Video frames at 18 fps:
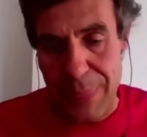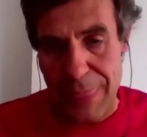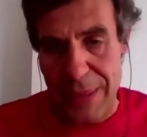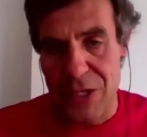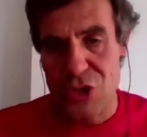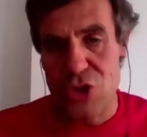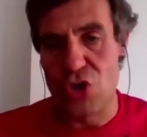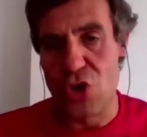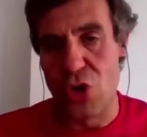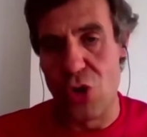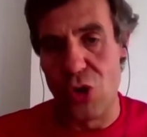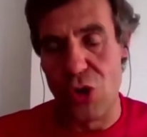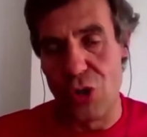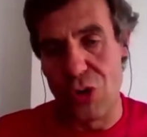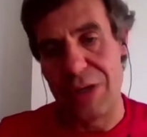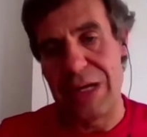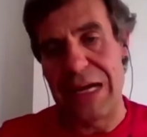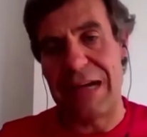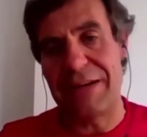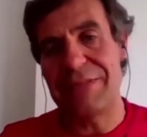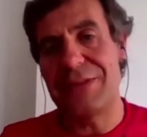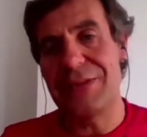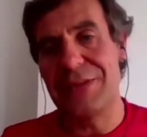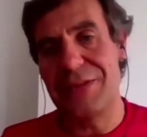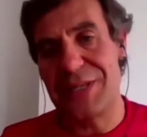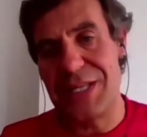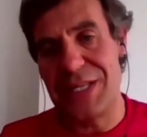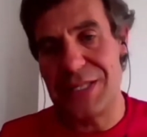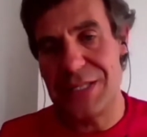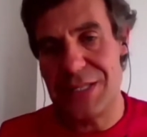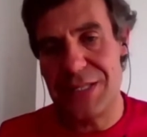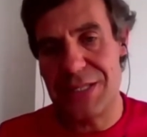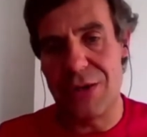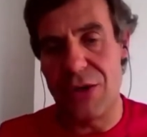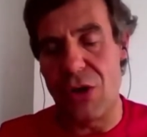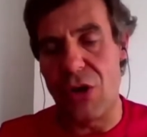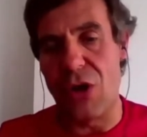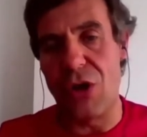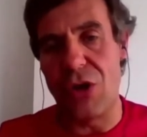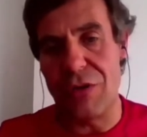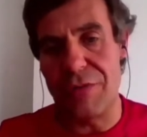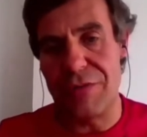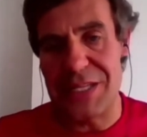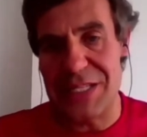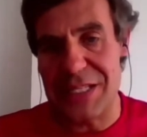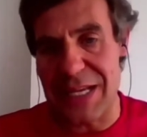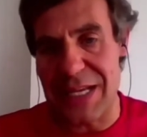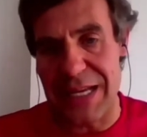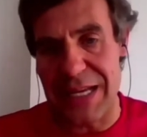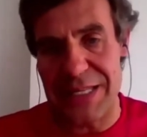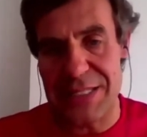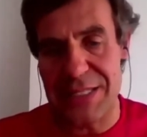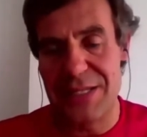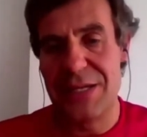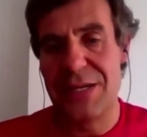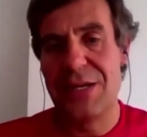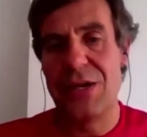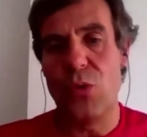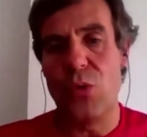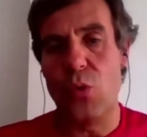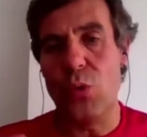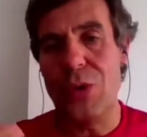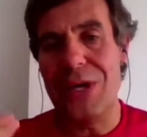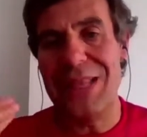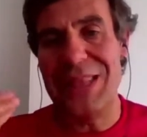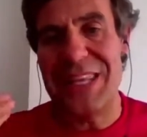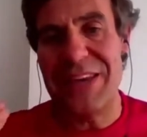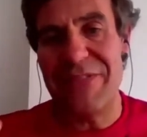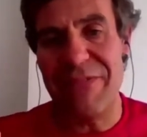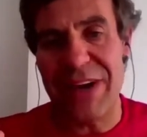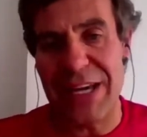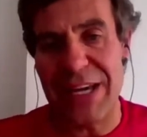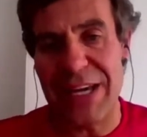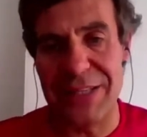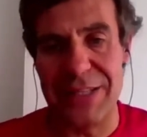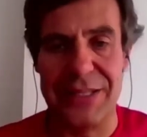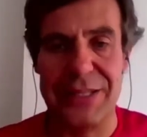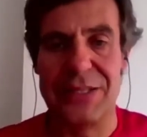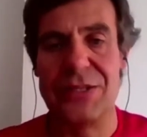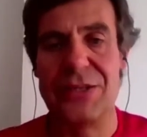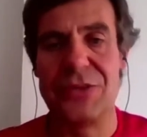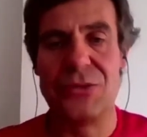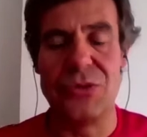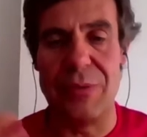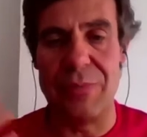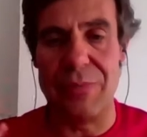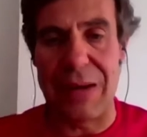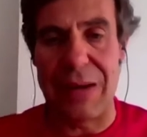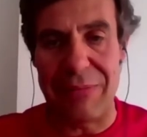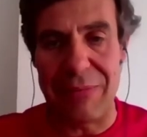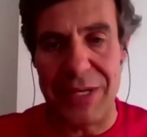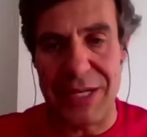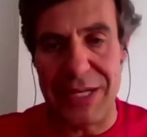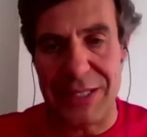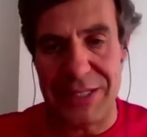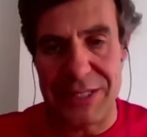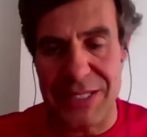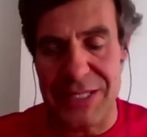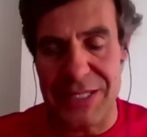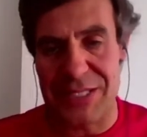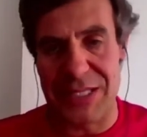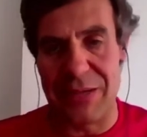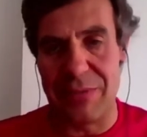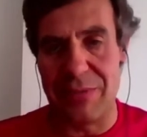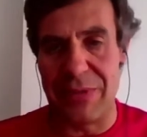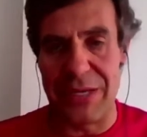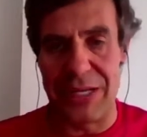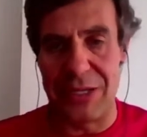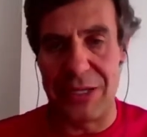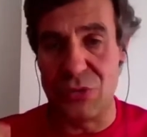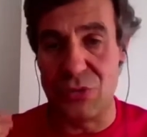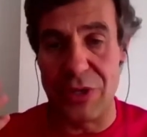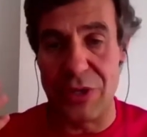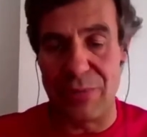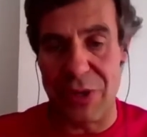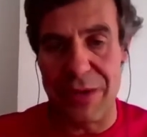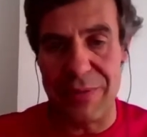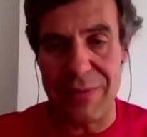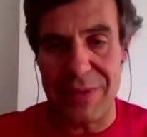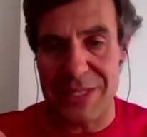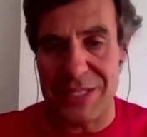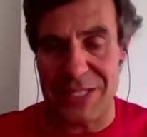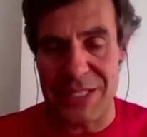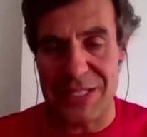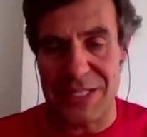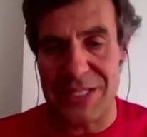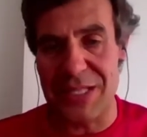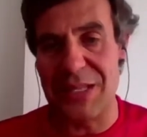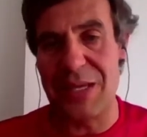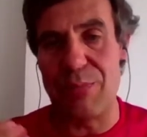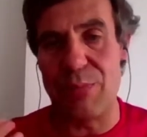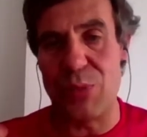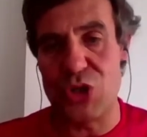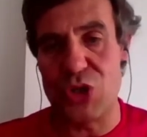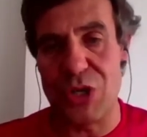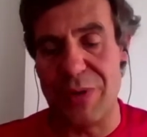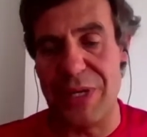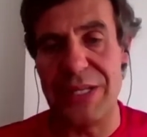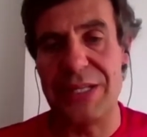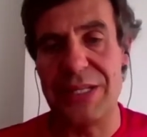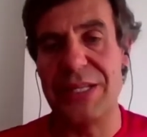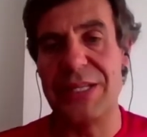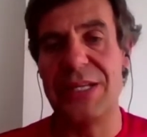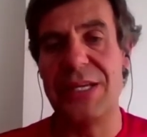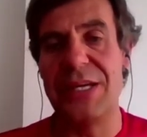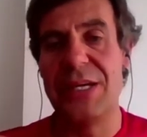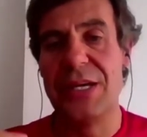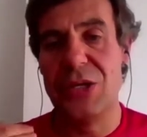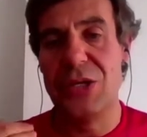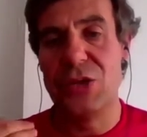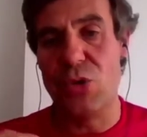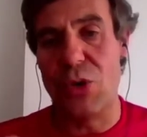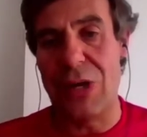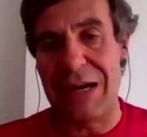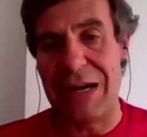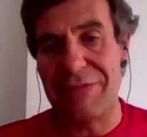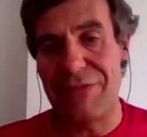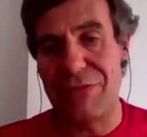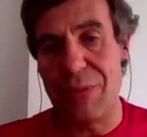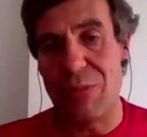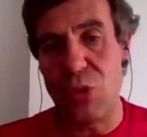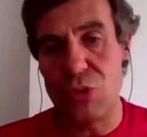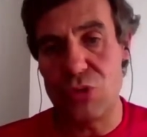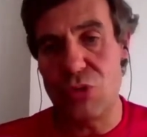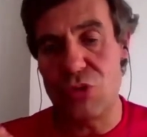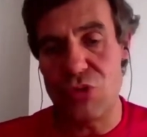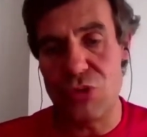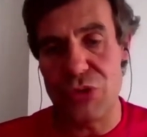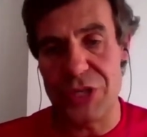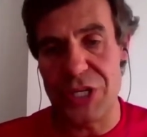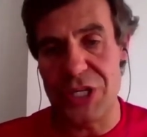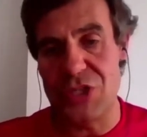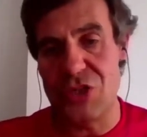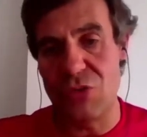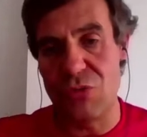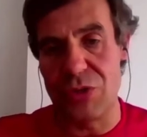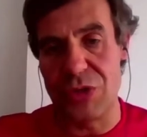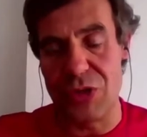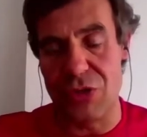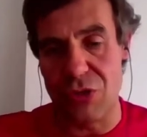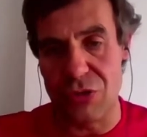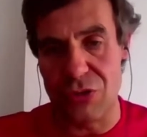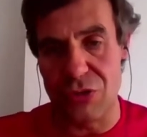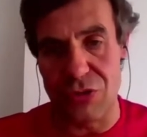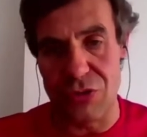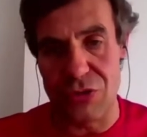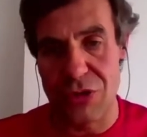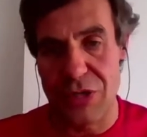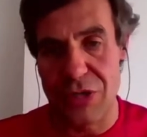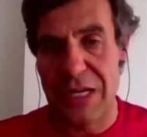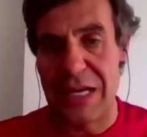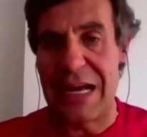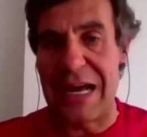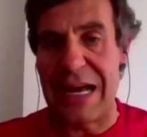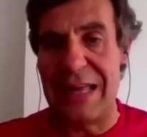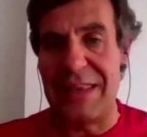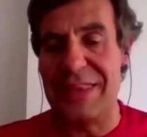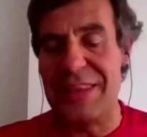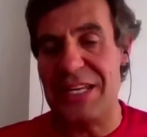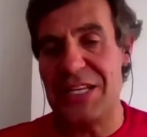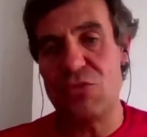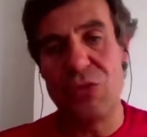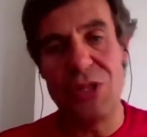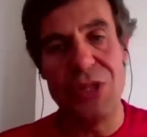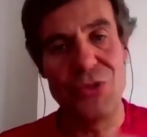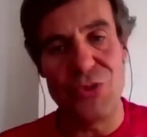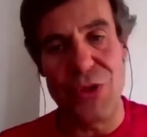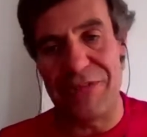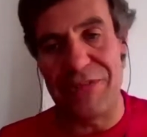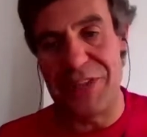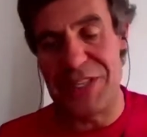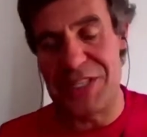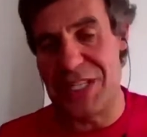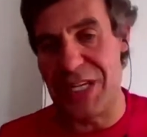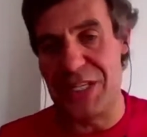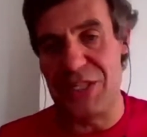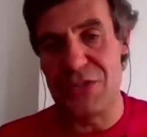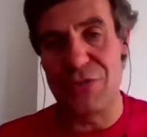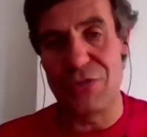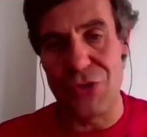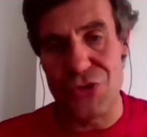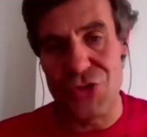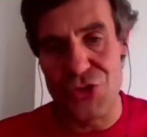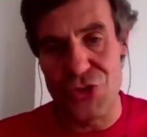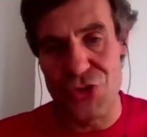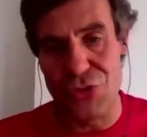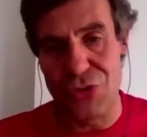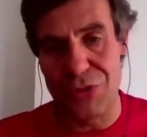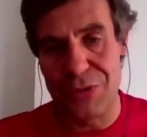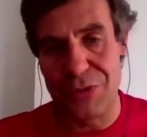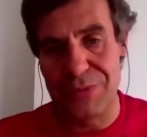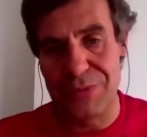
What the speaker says: So after this, all of these guys will demand to the public system and to the private system the possibility to have remote consultation with the doctors. And this will drive the change for sure.